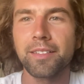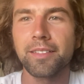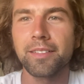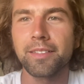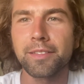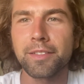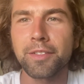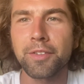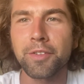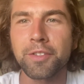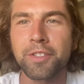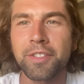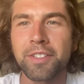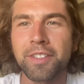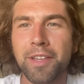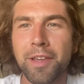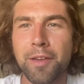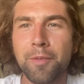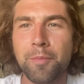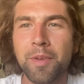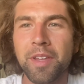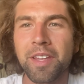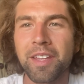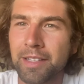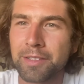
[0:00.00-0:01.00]
So I just
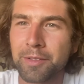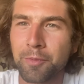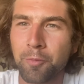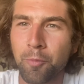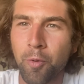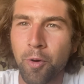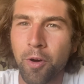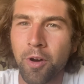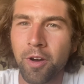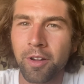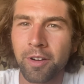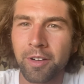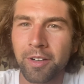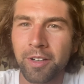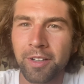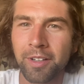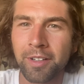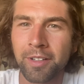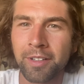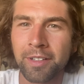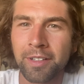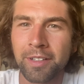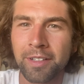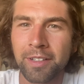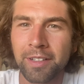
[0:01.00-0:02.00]
came in, got some
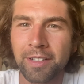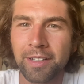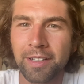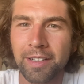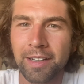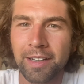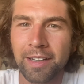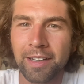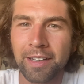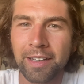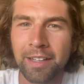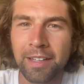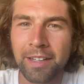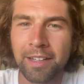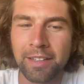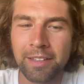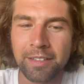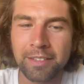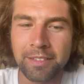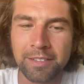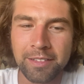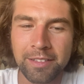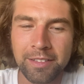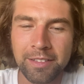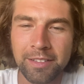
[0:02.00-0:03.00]
water,
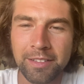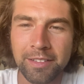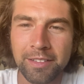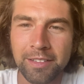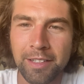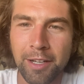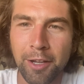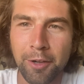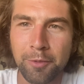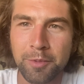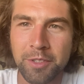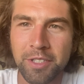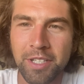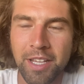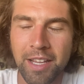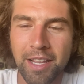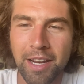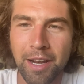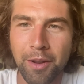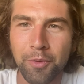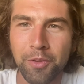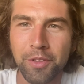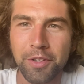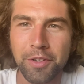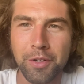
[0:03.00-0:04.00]
and now I'm just hanging
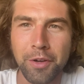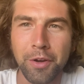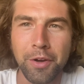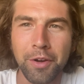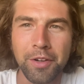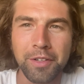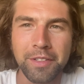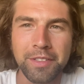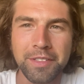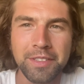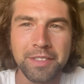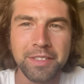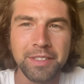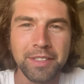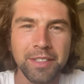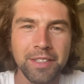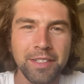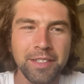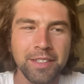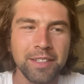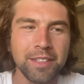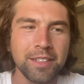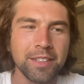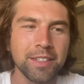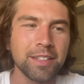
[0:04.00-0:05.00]
out with the dogs.
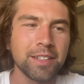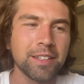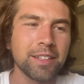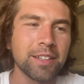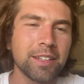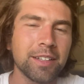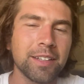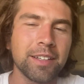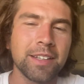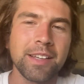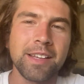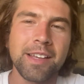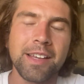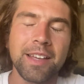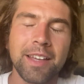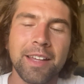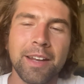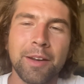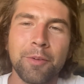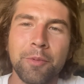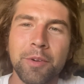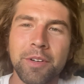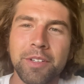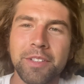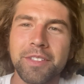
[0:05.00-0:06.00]
And I
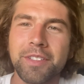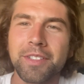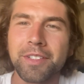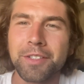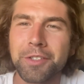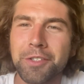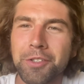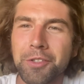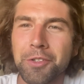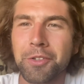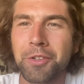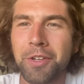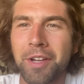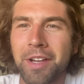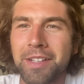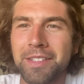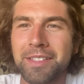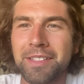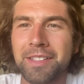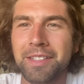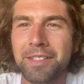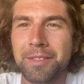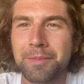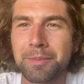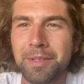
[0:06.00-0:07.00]
want to show you guys
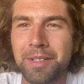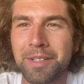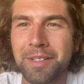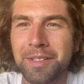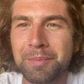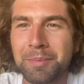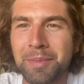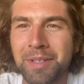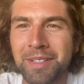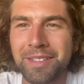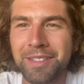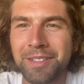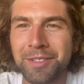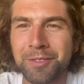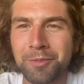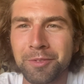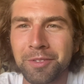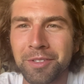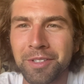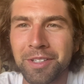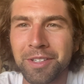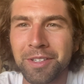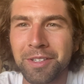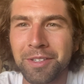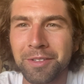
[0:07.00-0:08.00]
this because Binks is
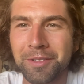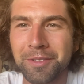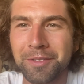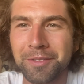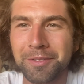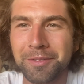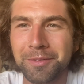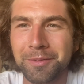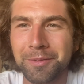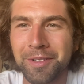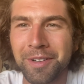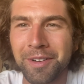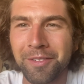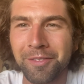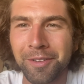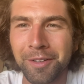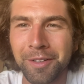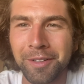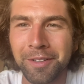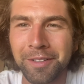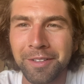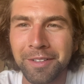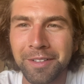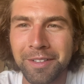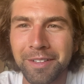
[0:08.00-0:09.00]
really cute
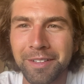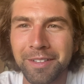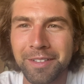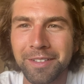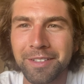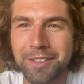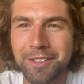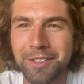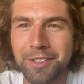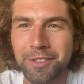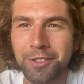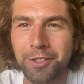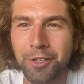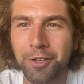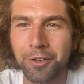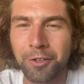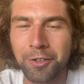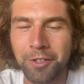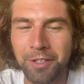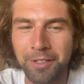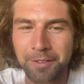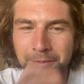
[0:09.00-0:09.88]
whenever she's hungry.